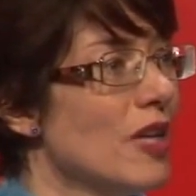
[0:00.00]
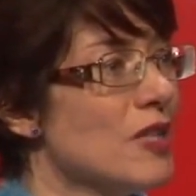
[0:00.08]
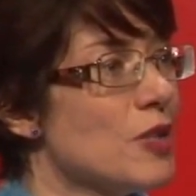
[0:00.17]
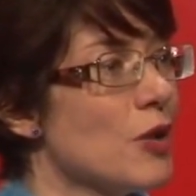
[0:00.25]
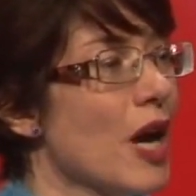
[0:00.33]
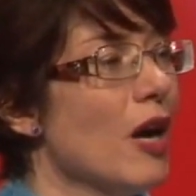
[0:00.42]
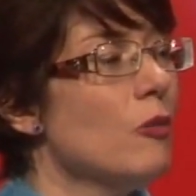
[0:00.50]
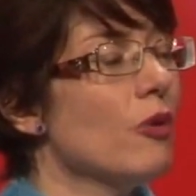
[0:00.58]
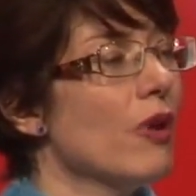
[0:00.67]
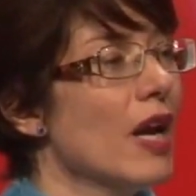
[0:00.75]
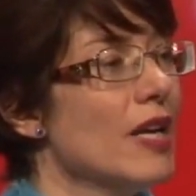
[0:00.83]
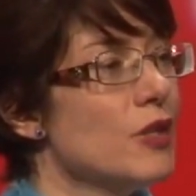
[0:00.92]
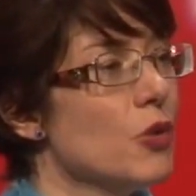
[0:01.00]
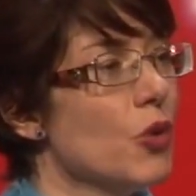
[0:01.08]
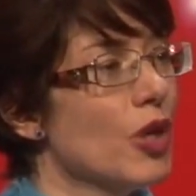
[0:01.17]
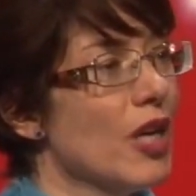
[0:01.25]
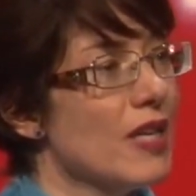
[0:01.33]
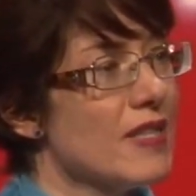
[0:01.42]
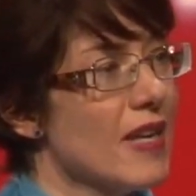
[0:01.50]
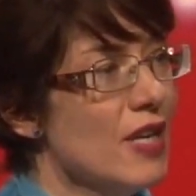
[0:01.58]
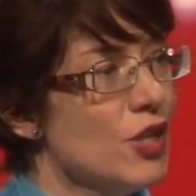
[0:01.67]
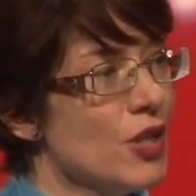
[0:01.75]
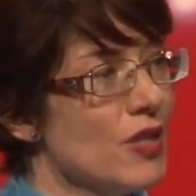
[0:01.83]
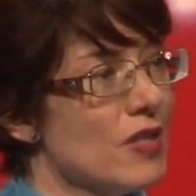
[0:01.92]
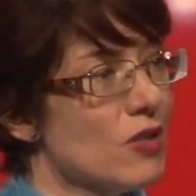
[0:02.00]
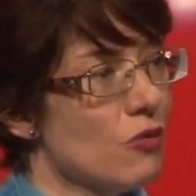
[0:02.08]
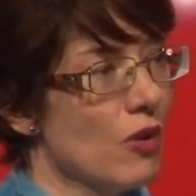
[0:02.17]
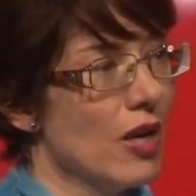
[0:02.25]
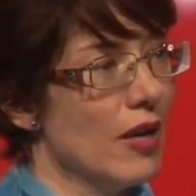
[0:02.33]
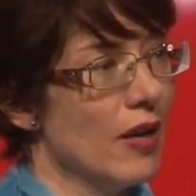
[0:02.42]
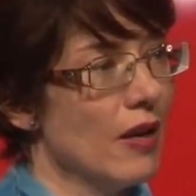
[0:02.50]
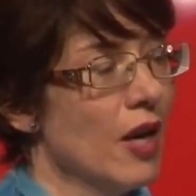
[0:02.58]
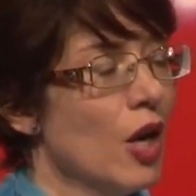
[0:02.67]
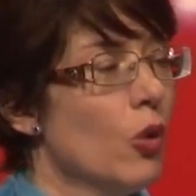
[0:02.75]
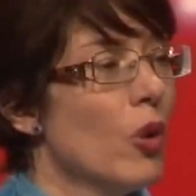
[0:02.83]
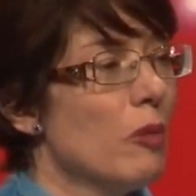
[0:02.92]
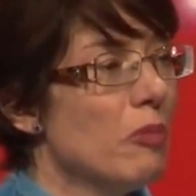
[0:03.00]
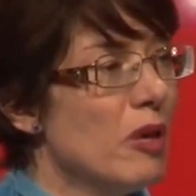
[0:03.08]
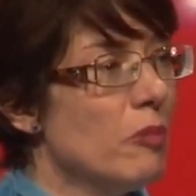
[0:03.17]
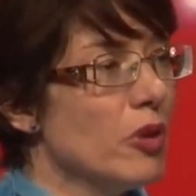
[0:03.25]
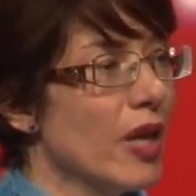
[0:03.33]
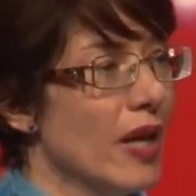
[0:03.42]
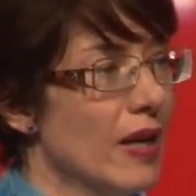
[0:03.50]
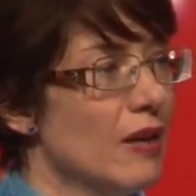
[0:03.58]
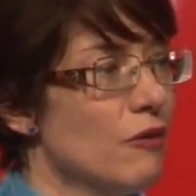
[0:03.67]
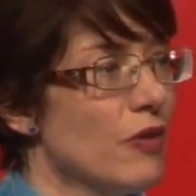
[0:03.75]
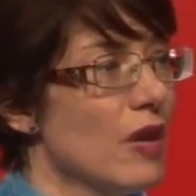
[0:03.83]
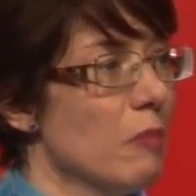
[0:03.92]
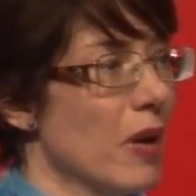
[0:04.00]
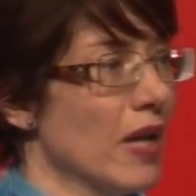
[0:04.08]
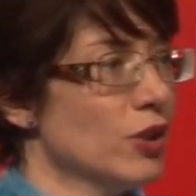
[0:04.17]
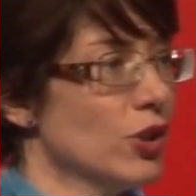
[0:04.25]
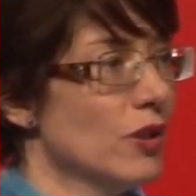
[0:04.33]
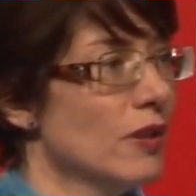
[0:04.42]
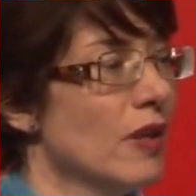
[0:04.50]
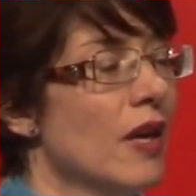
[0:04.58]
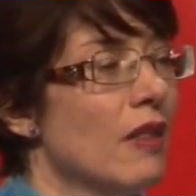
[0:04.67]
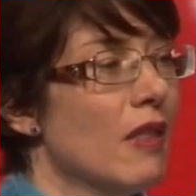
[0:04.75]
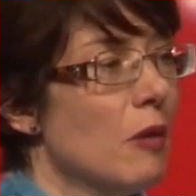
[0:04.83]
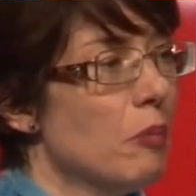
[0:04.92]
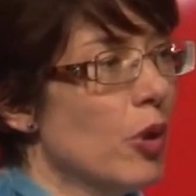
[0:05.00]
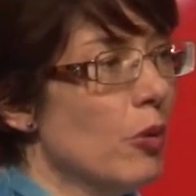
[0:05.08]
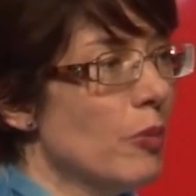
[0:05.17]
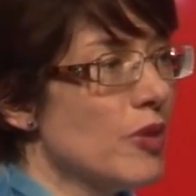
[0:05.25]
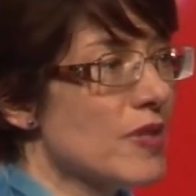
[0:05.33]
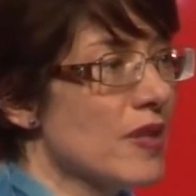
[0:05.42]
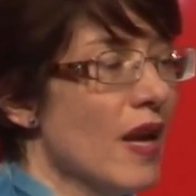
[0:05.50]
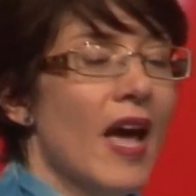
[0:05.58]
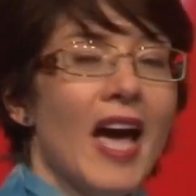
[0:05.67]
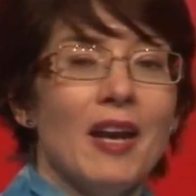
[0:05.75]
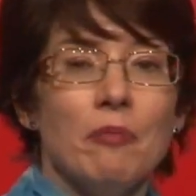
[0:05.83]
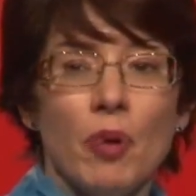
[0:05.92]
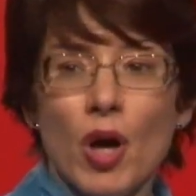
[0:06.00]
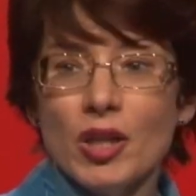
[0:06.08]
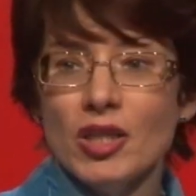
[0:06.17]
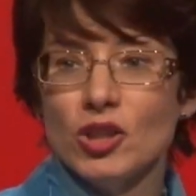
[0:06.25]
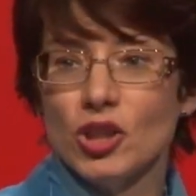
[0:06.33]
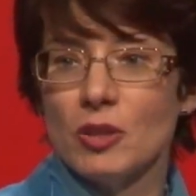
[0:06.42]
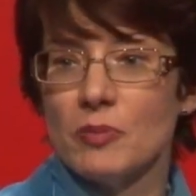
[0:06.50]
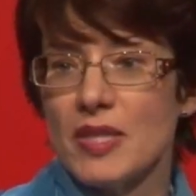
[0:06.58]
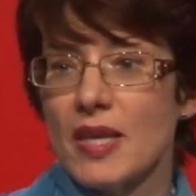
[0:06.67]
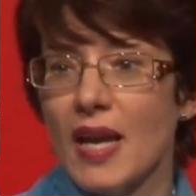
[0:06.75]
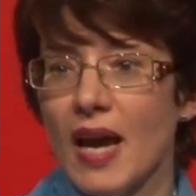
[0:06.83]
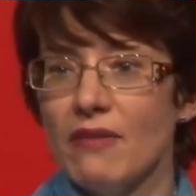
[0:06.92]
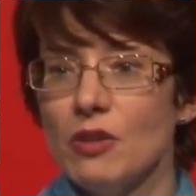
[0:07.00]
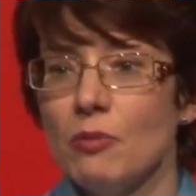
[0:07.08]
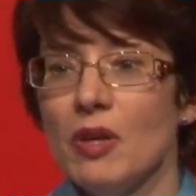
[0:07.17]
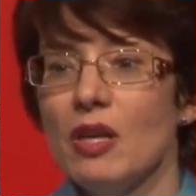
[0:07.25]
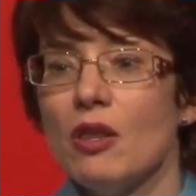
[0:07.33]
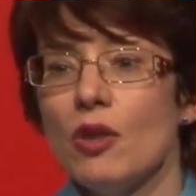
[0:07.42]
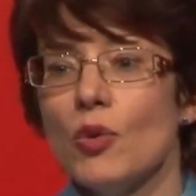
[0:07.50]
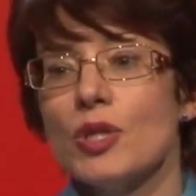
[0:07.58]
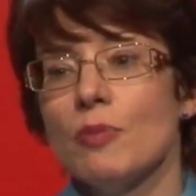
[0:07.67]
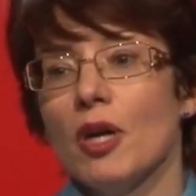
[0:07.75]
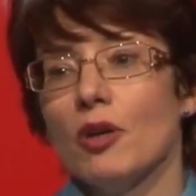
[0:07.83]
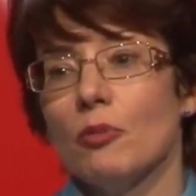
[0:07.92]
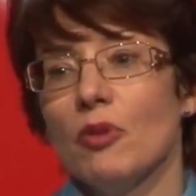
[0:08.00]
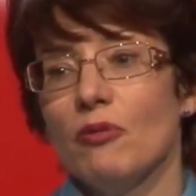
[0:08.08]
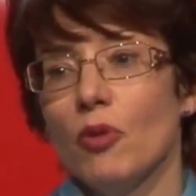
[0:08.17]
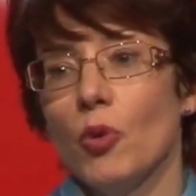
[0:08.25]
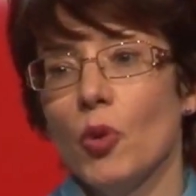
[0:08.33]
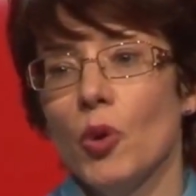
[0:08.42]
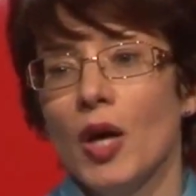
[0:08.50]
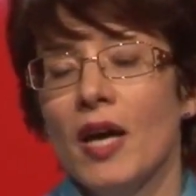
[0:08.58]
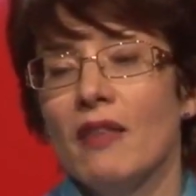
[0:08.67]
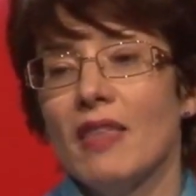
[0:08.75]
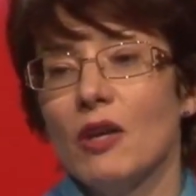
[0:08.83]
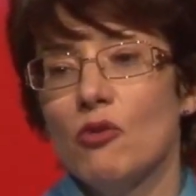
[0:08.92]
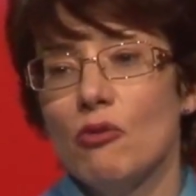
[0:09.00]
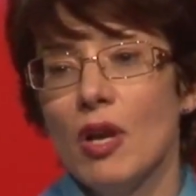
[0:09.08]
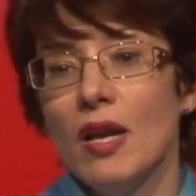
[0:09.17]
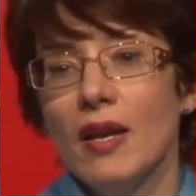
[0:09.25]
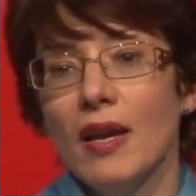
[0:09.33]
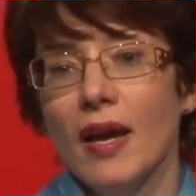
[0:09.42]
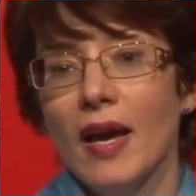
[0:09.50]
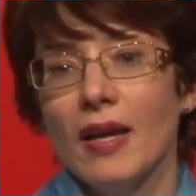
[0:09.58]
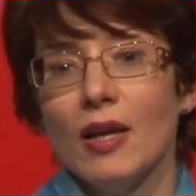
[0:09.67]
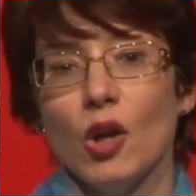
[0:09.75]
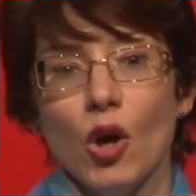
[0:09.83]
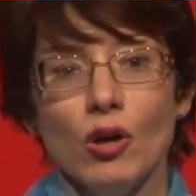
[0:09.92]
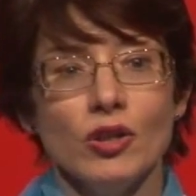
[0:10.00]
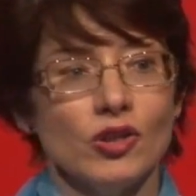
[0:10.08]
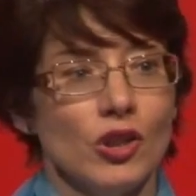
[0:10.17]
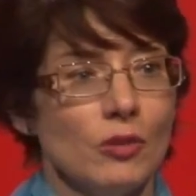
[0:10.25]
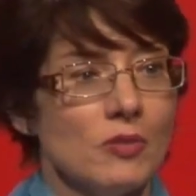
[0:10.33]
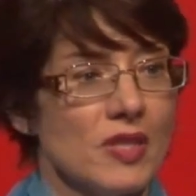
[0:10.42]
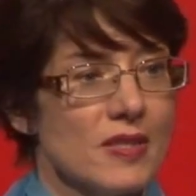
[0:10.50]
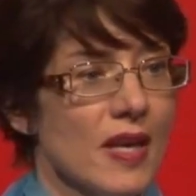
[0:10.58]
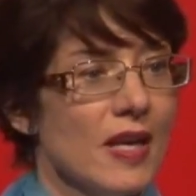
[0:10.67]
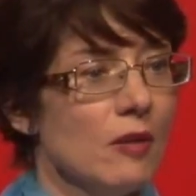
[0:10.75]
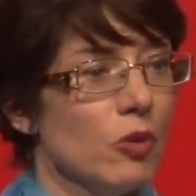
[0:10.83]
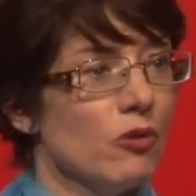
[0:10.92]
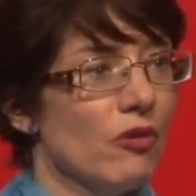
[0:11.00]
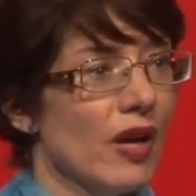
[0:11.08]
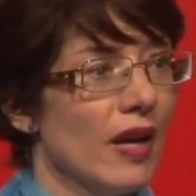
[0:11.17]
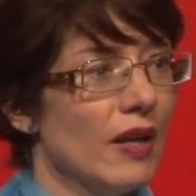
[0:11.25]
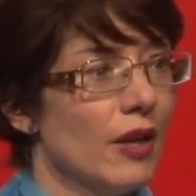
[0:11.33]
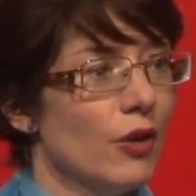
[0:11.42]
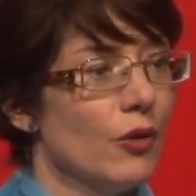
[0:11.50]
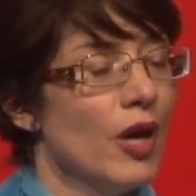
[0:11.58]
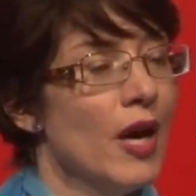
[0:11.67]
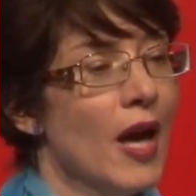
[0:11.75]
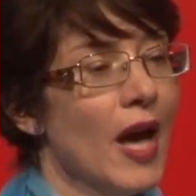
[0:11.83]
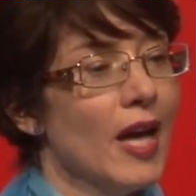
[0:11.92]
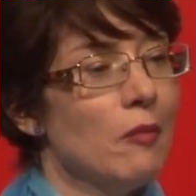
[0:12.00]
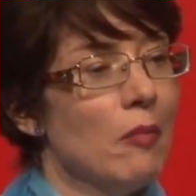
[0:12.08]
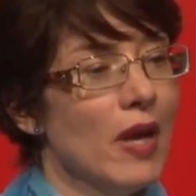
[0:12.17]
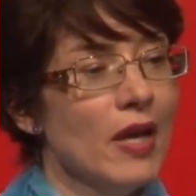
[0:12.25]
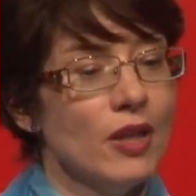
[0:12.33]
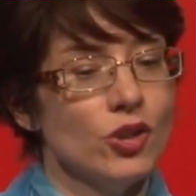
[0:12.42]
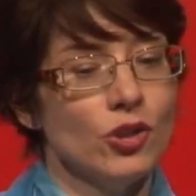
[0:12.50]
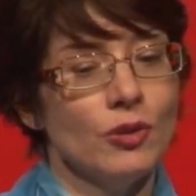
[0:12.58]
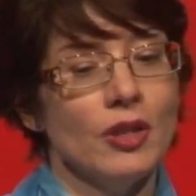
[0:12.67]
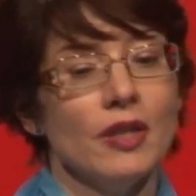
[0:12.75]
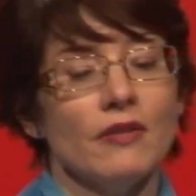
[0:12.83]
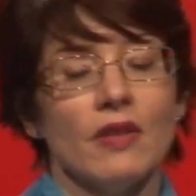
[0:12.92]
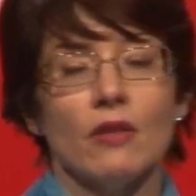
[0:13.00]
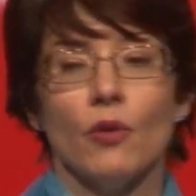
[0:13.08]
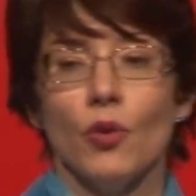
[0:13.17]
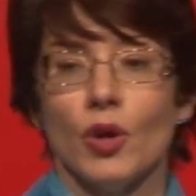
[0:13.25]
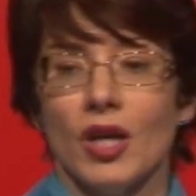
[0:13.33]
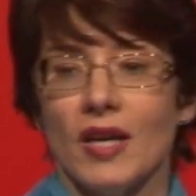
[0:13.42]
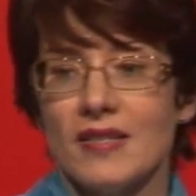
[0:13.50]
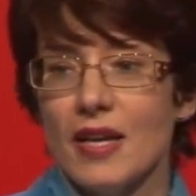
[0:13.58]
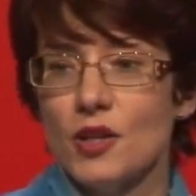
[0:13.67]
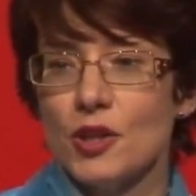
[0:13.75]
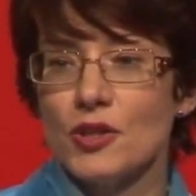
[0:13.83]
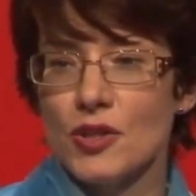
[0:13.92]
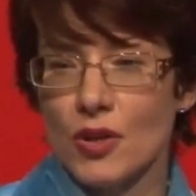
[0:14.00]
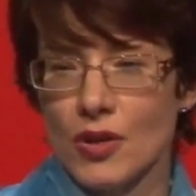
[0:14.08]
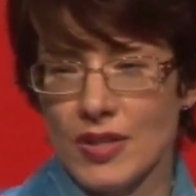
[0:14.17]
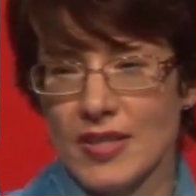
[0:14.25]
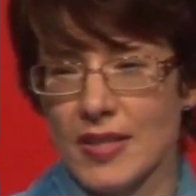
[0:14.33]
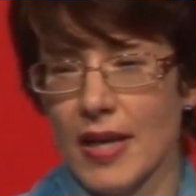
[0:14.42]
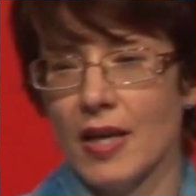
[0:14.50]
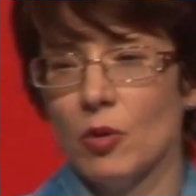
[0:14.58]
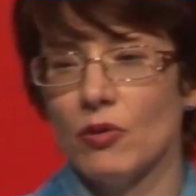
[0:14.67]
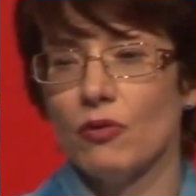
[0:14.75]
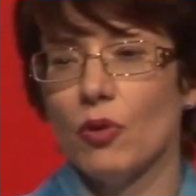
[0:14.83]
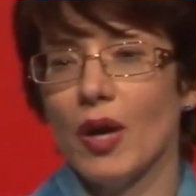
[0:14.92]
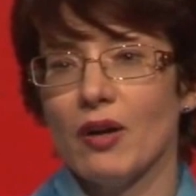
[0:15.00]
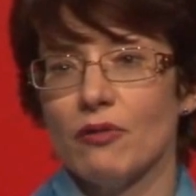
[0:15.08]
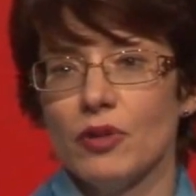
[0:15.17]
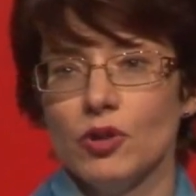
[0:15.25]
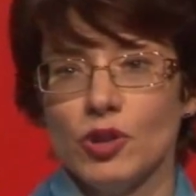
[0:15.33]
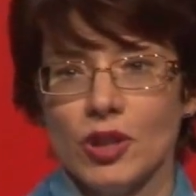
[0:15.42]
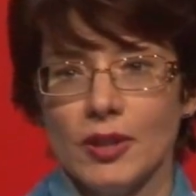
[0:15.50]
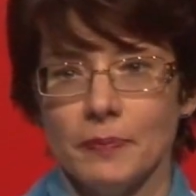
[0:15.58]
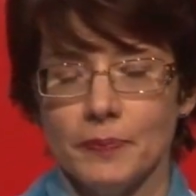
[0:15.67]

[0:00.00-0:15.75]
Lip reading: is to help create organizations, really, where people can live their passion, their purpose, and partnerships that haven't been thought about before, that really add long-term sustainable value and make sure that the organizations are sustainable for our future.